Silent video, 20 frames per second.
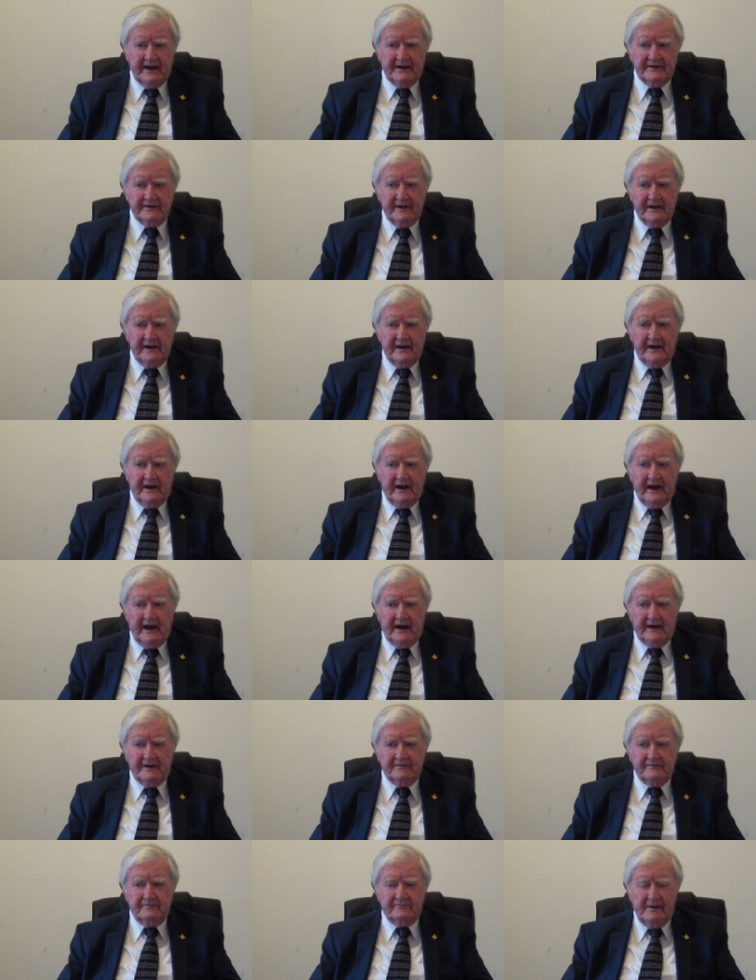and
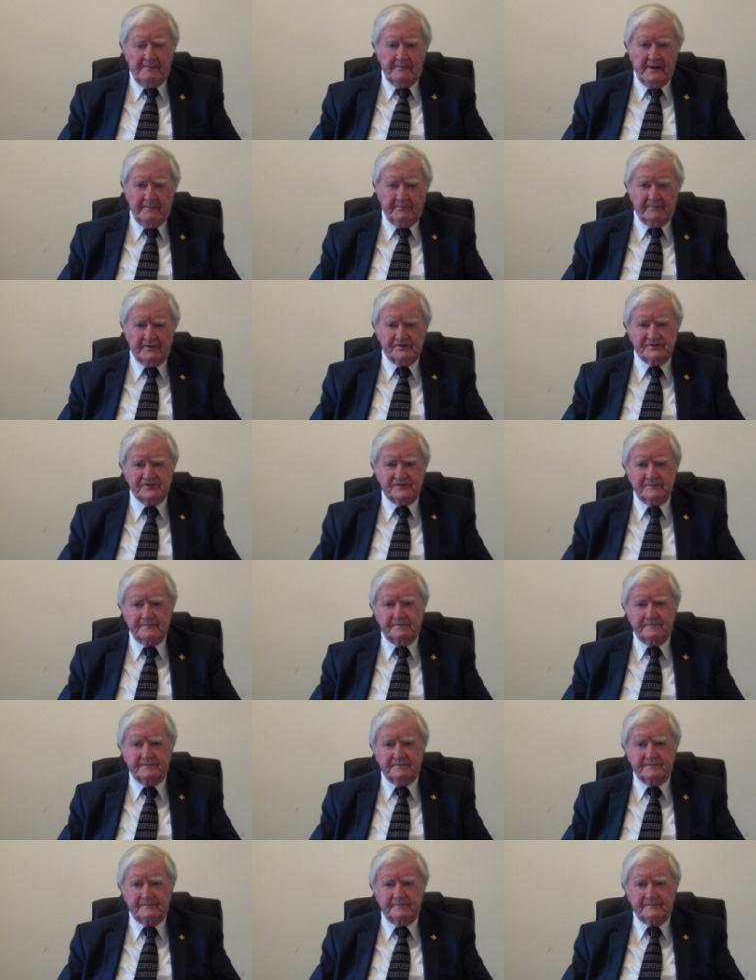remembers.